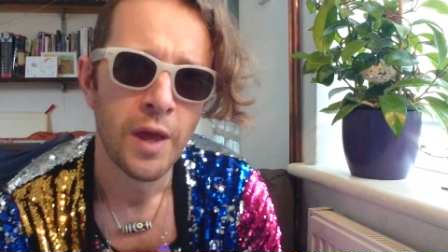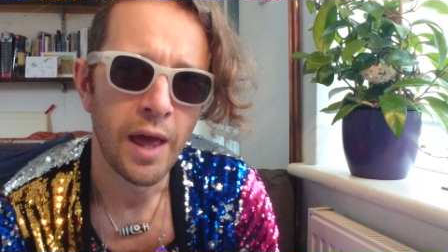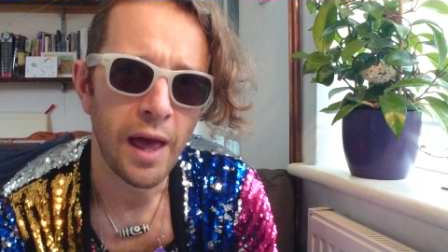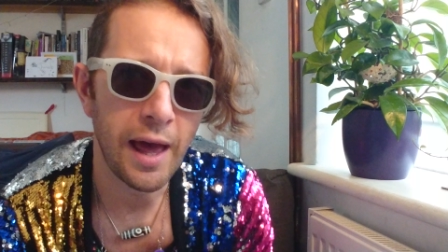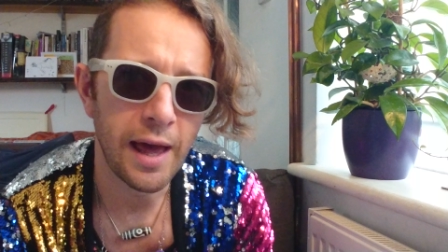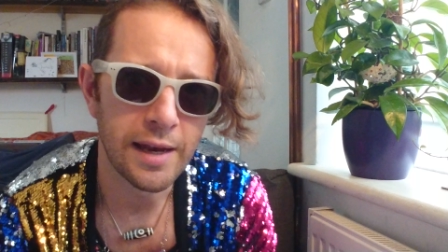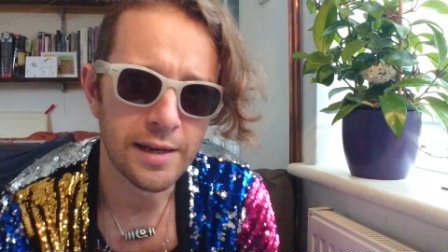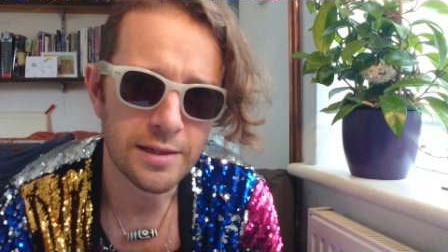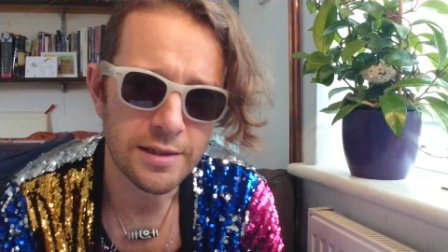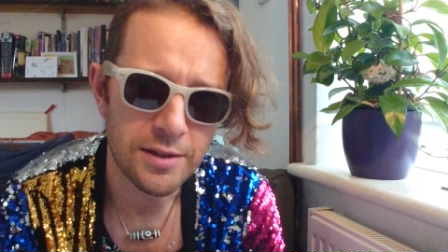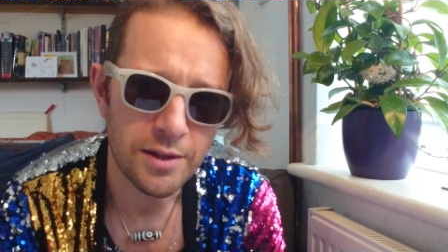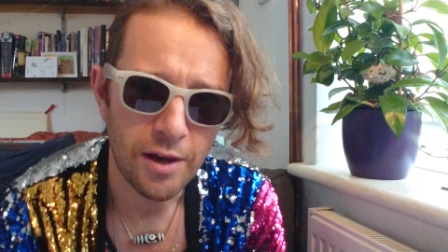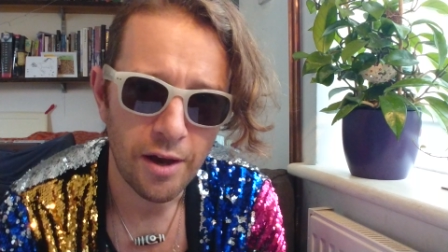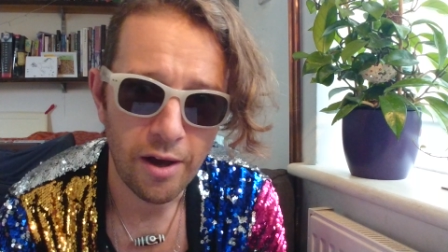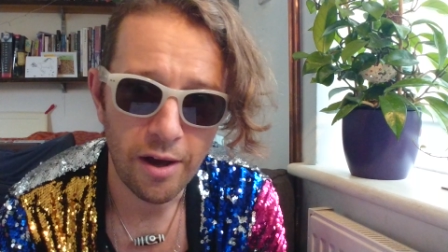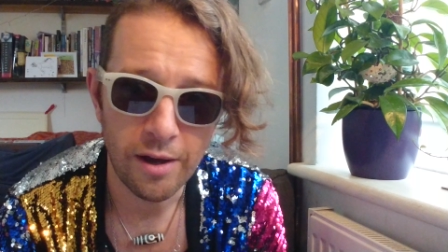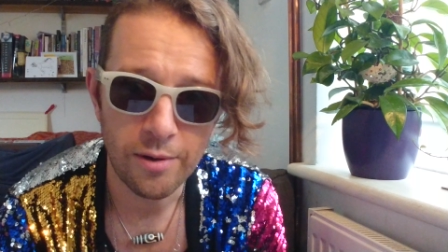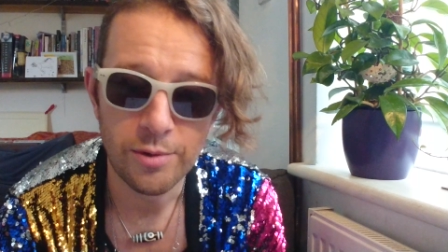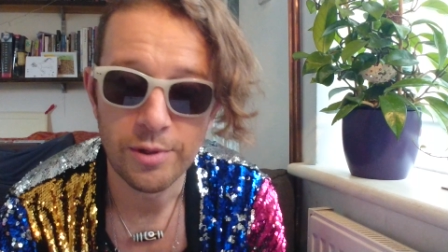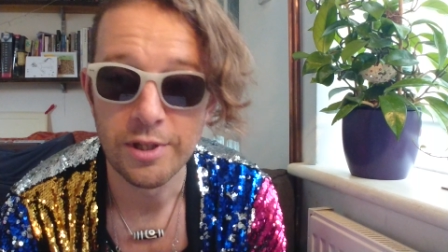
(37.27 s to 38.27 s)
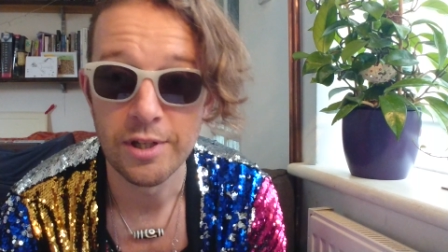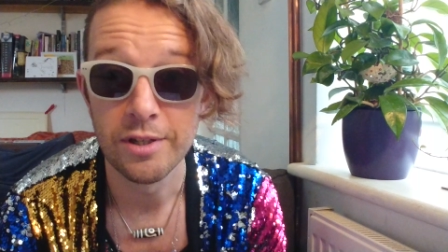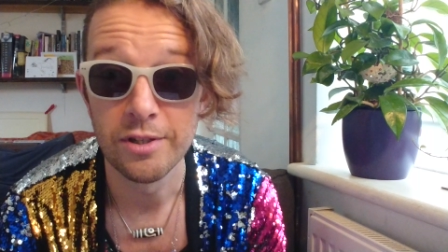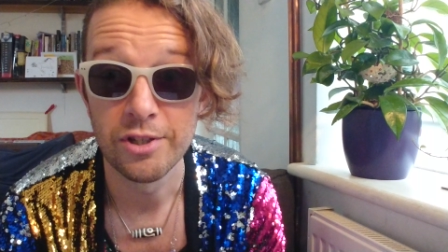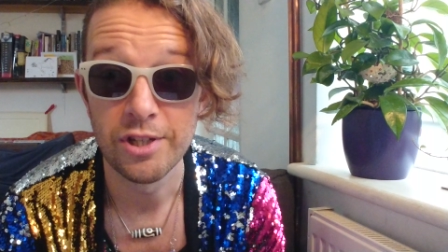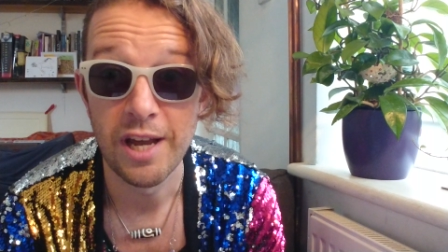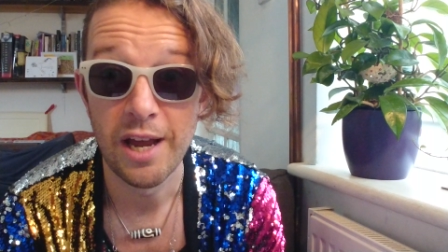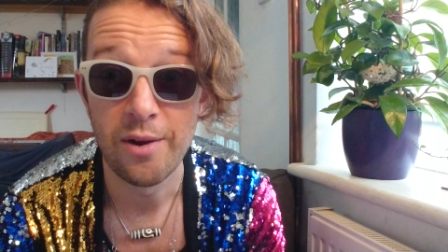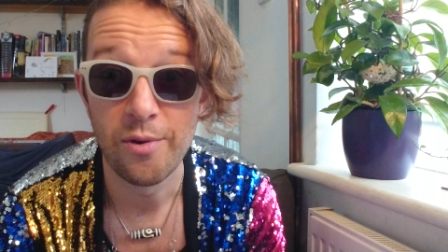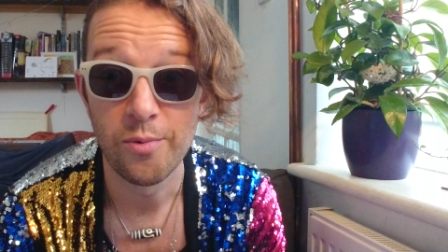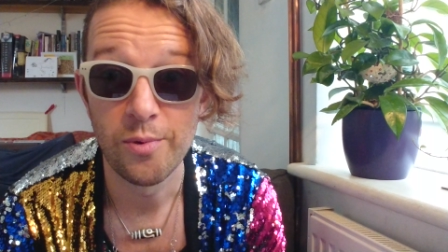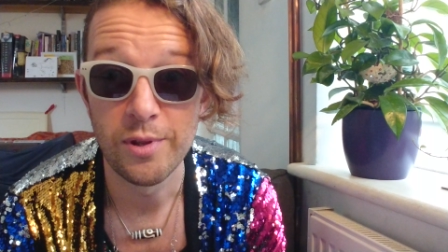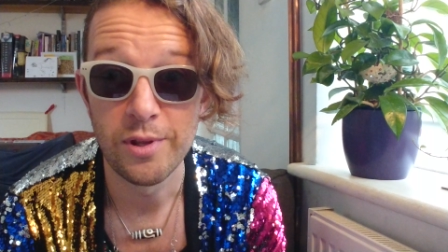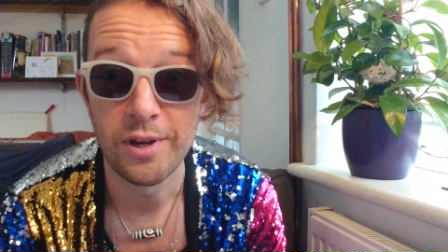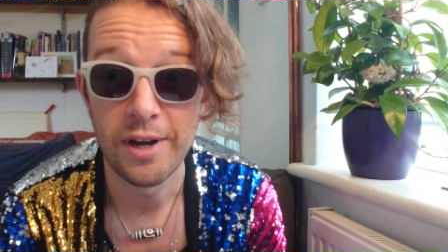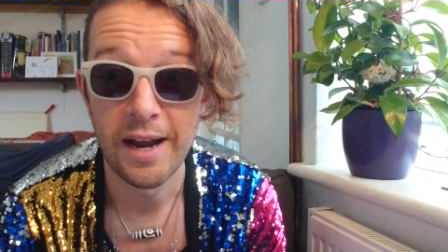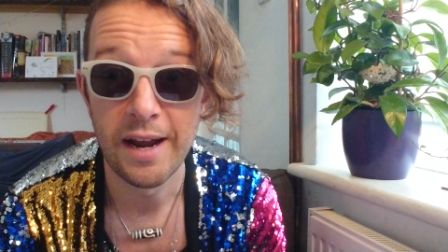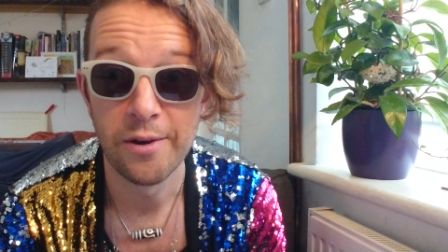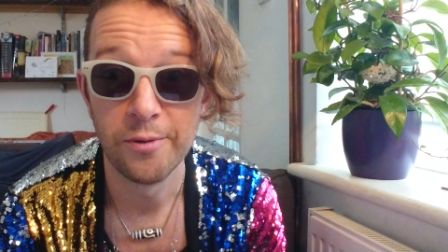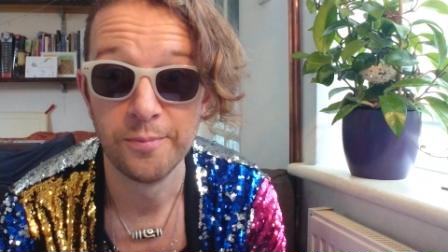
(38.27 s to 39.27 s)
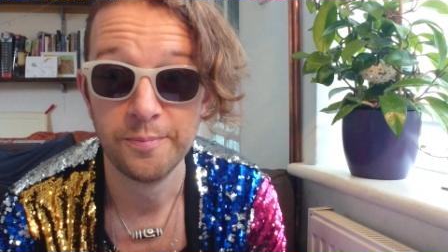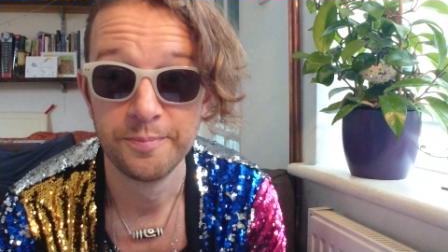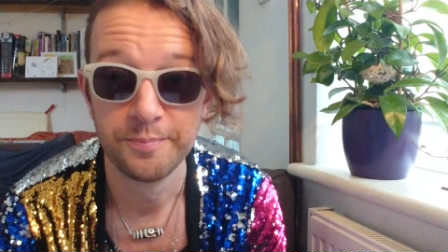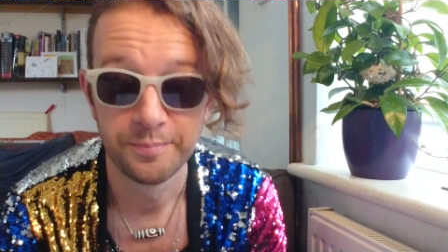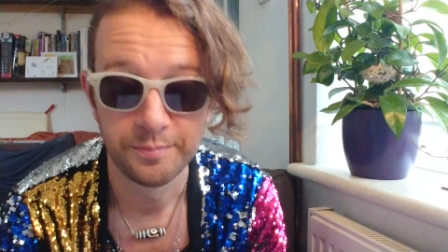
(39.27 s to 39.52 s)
and that I would share it with you now.